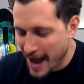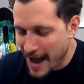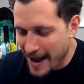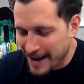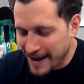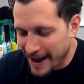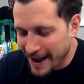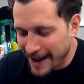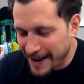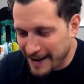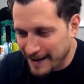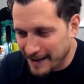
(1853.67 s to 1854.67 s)

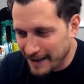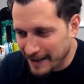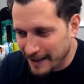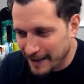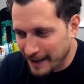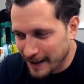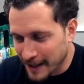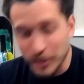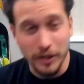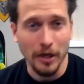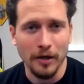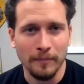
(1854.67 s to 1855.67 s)
And it's
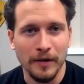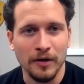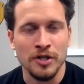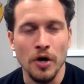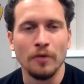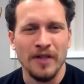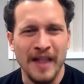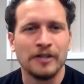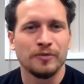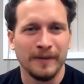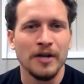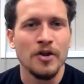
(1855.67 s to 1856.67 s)
good because though
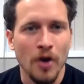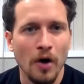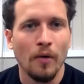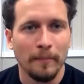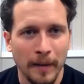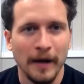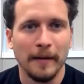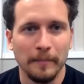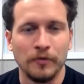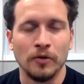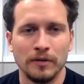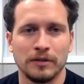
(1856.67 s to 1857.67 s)
that's when I know
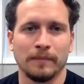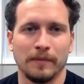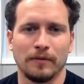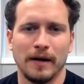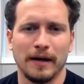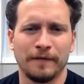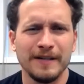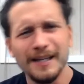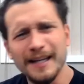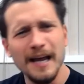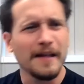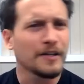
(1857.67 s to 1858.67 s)
I'm doing something right. If he's
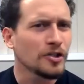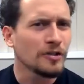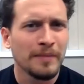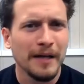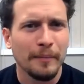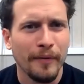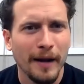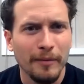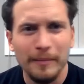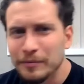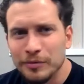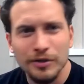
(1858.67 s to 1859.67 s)
like, yeah, that shouldn't be a
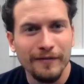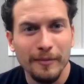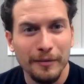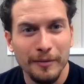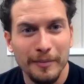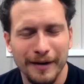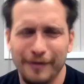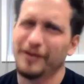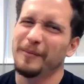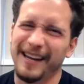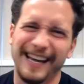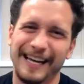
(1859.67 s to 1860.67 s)
problem, I'm sure everybody would be okay with that.
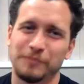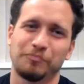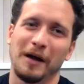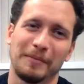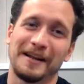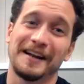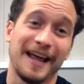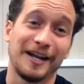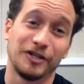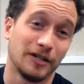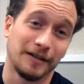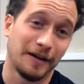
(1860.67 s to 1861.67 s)
I'm like, that's probably not
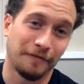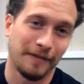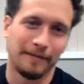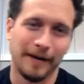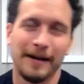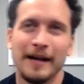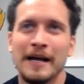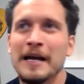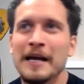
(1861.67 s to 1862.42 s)
edgy enough then, right?